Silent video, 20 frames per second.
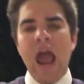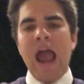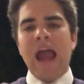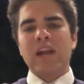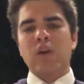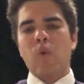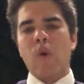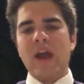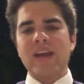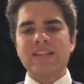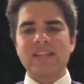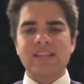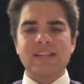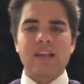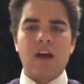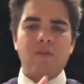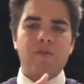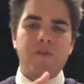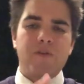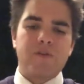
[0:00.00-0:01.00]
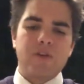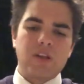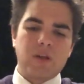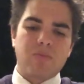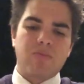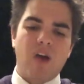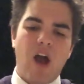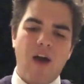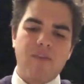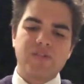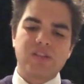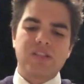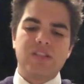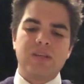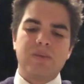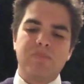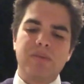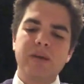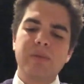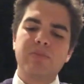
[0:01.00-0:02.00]
In a way, it's a self-fulfilling
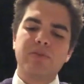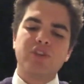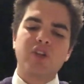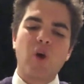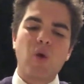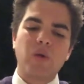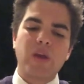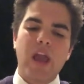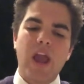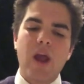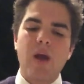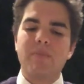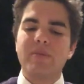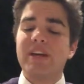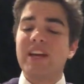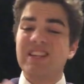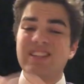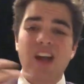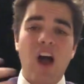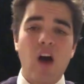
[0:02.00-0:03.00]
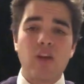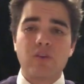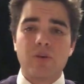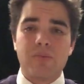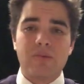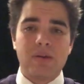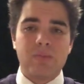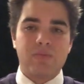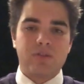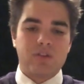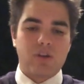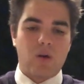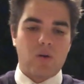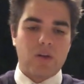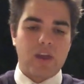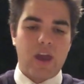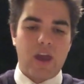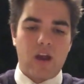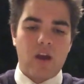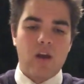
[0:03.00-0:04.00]
prophecy. People don't care because other people don't
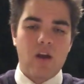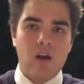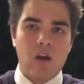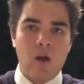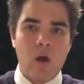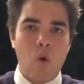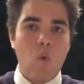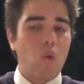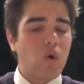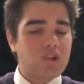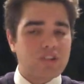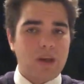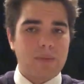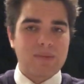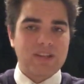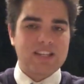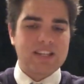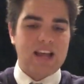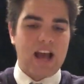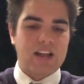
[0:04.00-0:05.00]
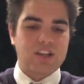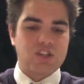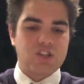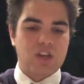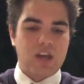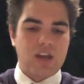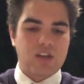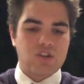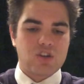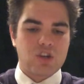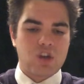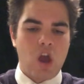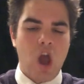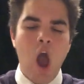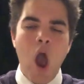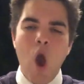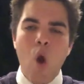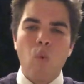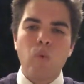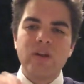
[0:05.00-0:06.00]
care. Well, something's gotta change.
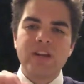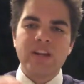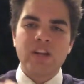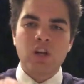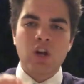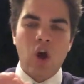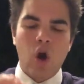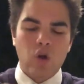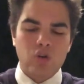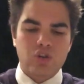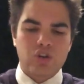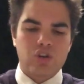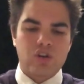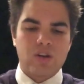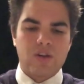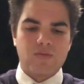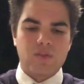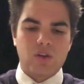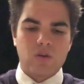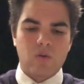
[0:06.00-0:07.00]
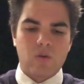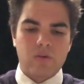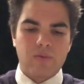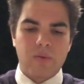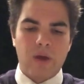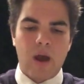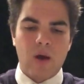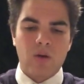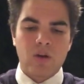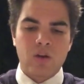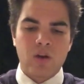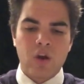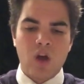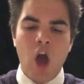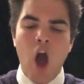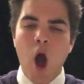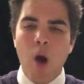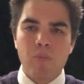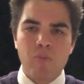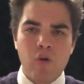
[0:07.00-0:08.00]
We need a culture shift in North Broward,
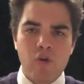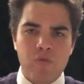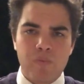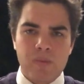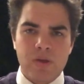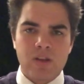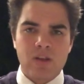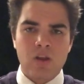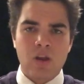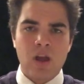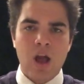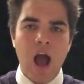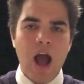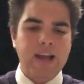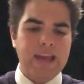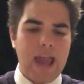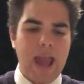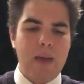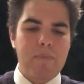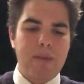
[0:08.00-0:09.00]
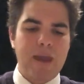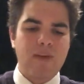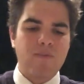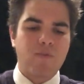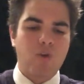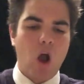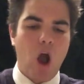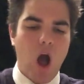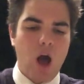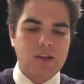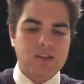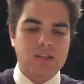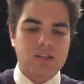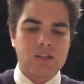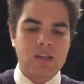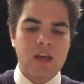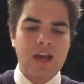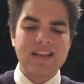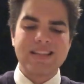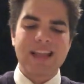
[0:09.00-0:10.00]
a movement, a campaign for
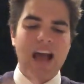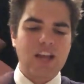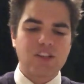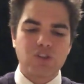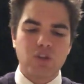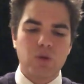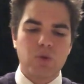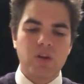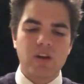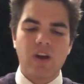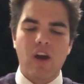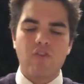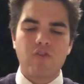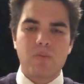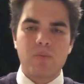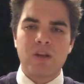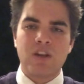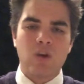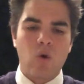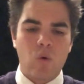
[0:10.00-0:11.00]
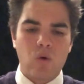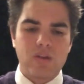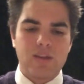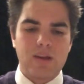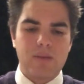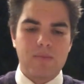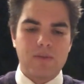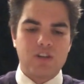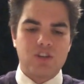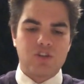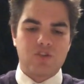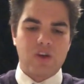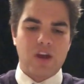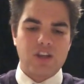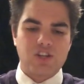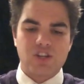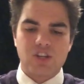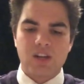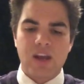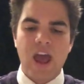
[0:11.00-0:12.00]
us, not student government or the
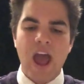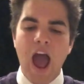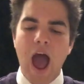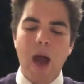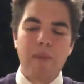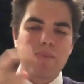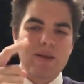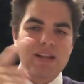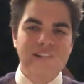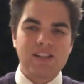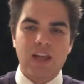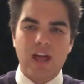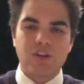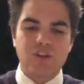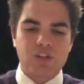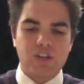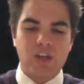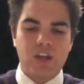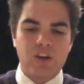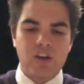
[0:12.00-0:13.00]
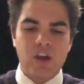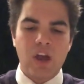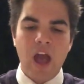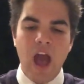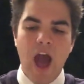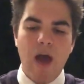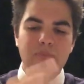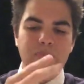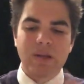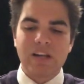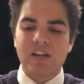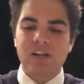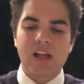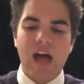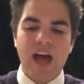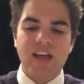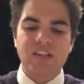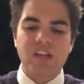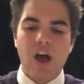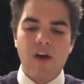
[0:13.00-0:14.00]
administration. I've been a legislator, I've been a
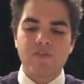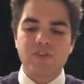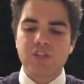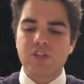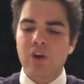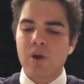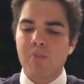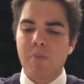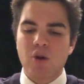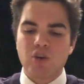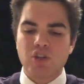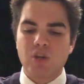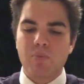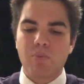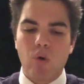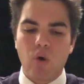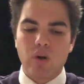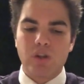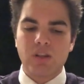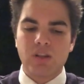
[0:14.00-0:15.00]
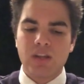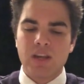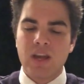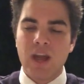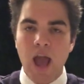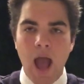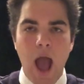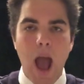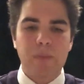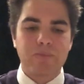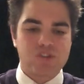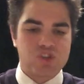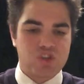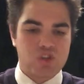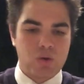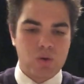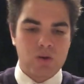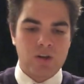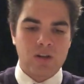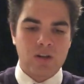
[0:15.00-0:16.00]
class officer, and most importantly, I'm a
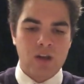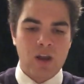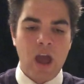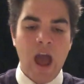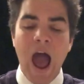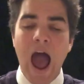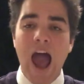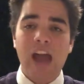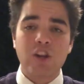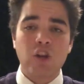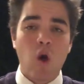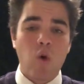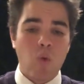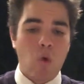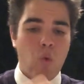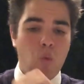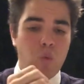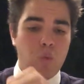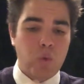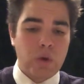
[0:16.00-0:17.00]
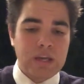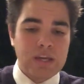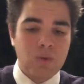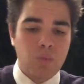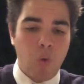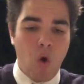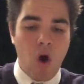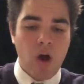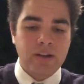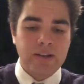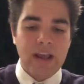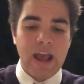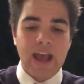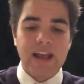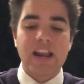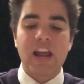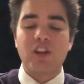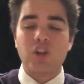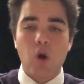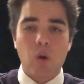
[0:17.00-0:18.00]
student. I know what we want,
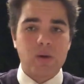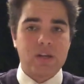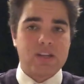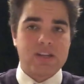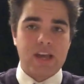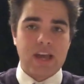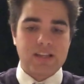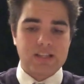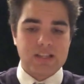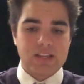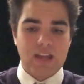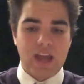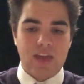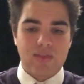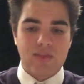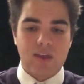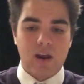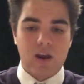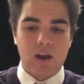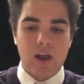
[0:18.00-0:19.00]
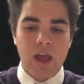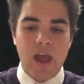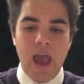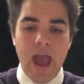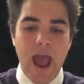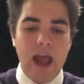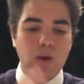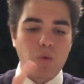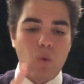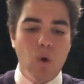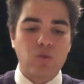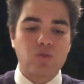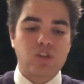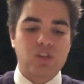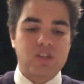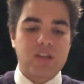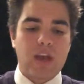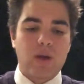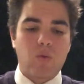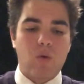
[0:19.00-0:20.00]
and I know what it takes to get there. And it won't
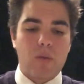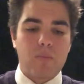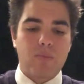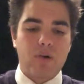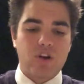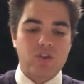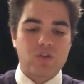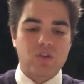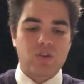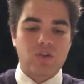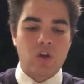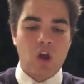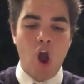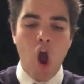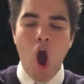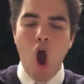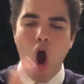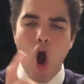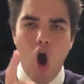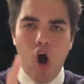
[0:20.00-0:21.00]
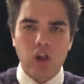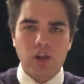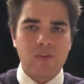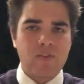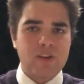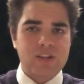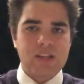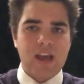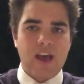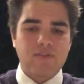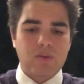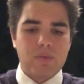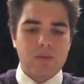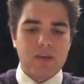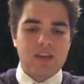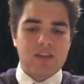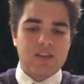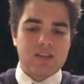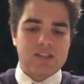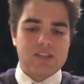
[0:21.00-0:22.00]
just take one person. All of us to
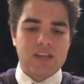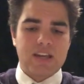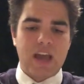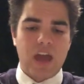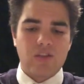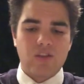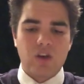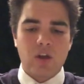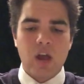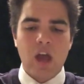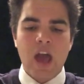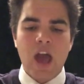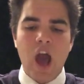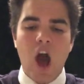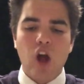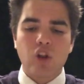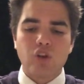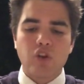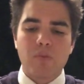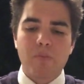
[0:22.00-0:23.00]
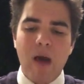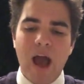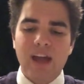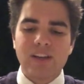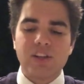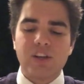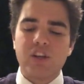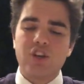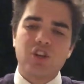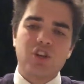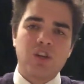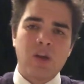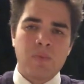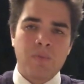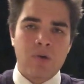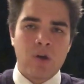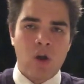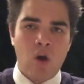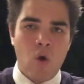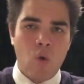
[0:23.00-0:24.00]
be in this together. Under my leadership,
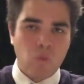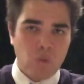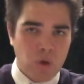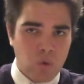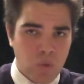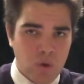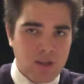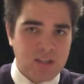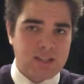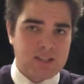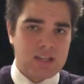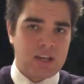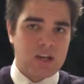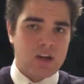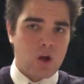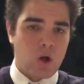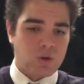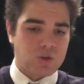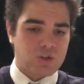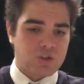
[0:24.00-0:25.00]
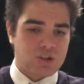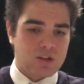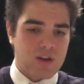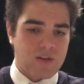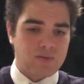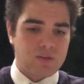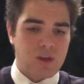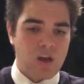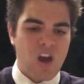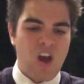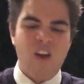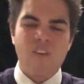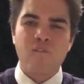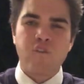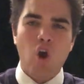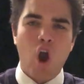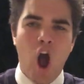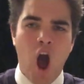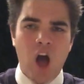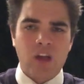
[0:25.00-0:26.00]
we will see a culture shift.
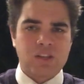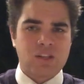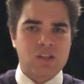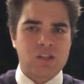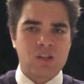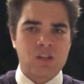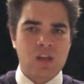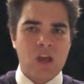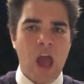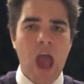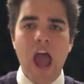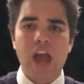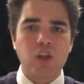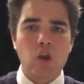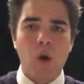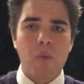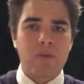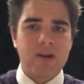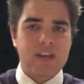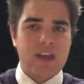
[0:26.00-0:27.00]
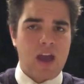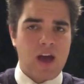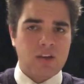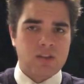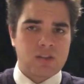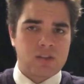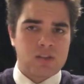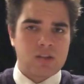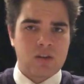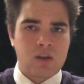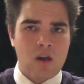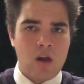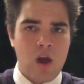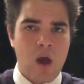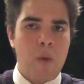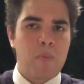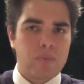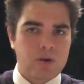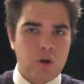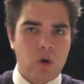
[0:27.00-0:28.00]
For us, and nobody else.
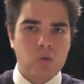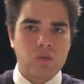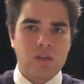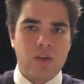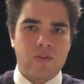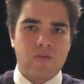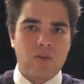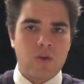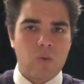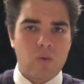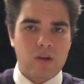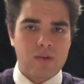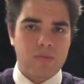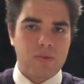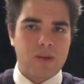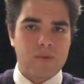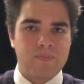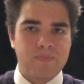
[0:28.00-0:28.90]
But only if you're with me.